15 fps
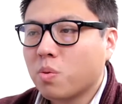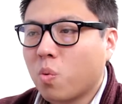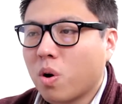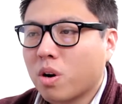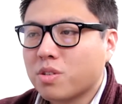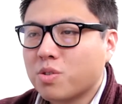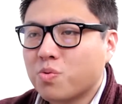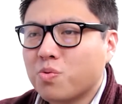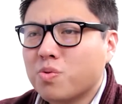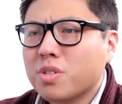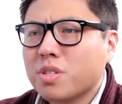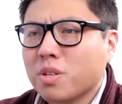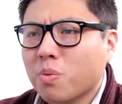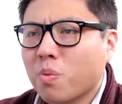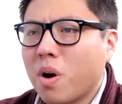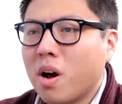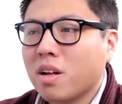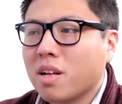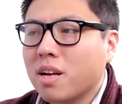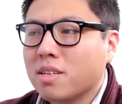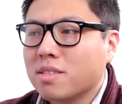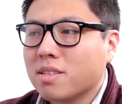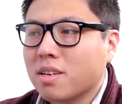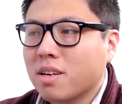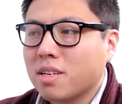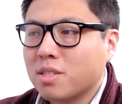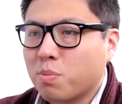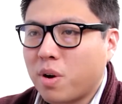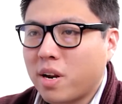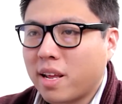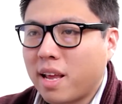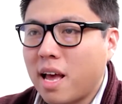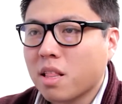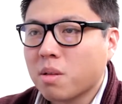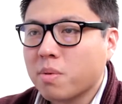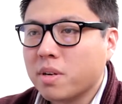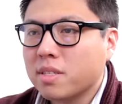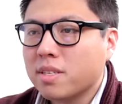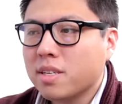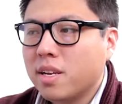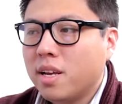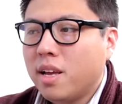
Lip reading: works really well as a branding element,